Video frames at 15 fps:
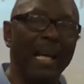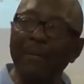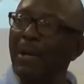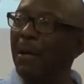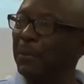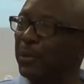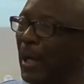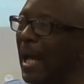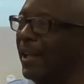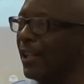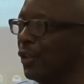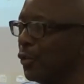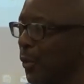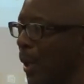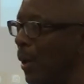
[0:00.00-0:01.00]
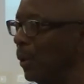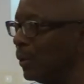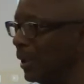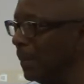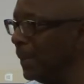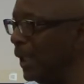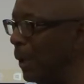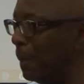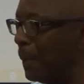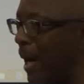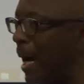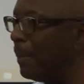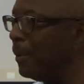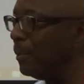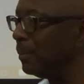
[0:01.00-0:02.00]
Have you ever tried to control some of your
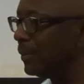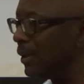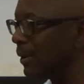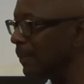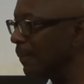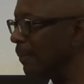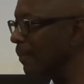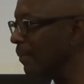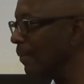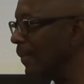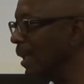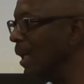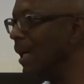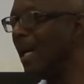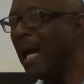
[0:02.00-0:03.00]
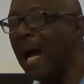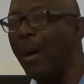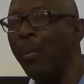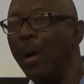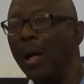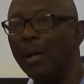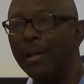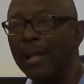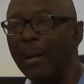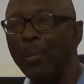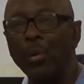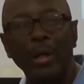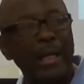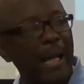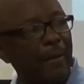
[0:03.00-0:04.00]
problems? How well did
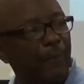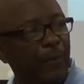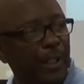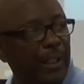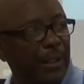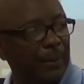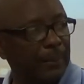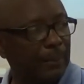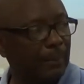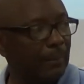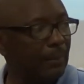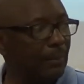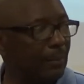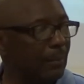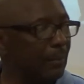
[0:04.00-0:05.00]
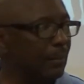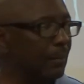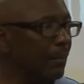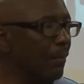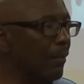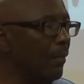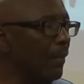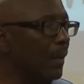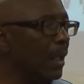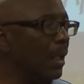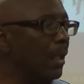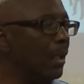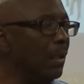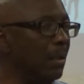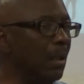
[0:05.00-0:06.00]
that work out
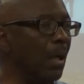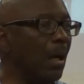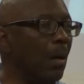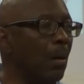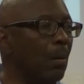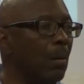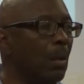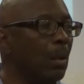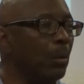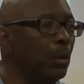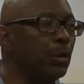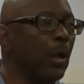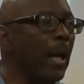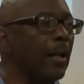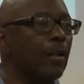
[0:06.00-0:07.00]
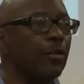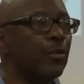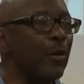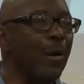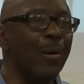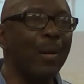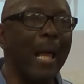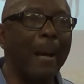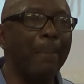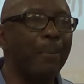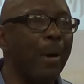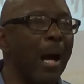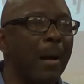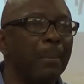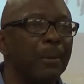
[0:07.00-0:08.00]
for you? You know, we try to control our
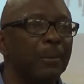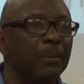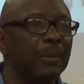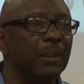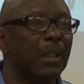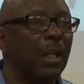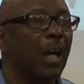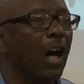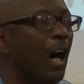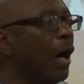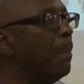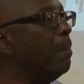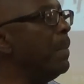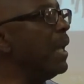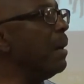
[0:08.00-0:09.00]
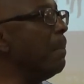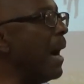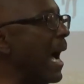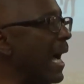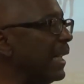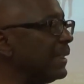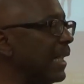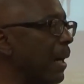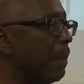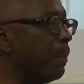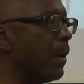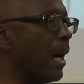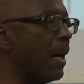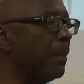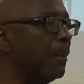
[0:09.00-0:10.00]
problems or minimize our
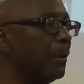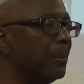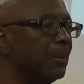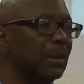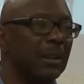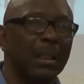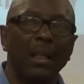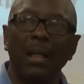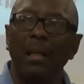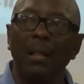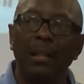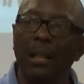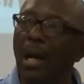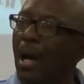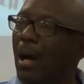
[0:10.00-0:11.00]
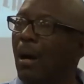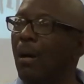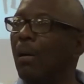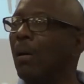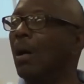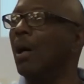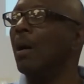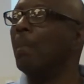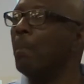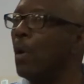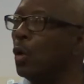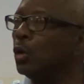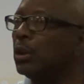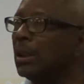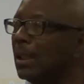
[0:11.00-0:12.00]
problems. Y'all,
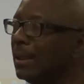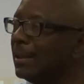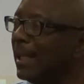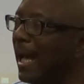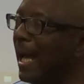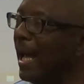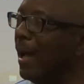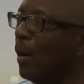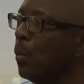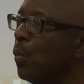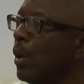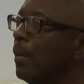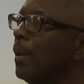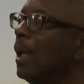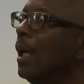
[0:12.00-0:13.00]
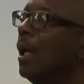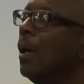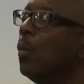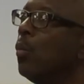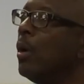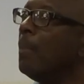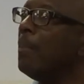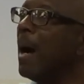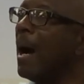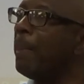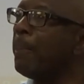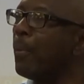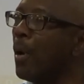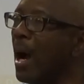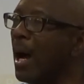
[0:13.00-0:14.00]
most of the time when
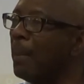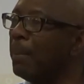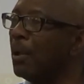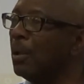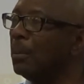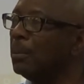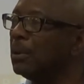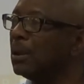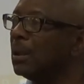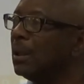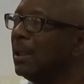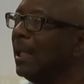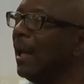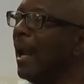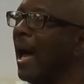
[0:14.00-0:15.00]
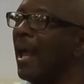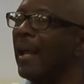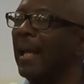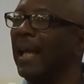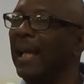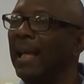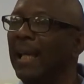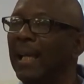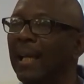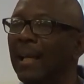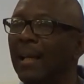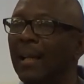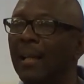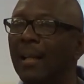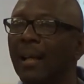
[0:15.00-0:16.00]
my problems get out of
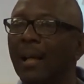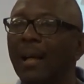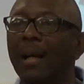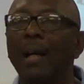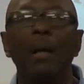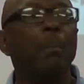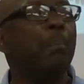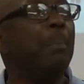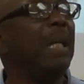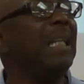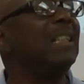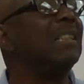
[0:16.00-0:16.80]
hand, me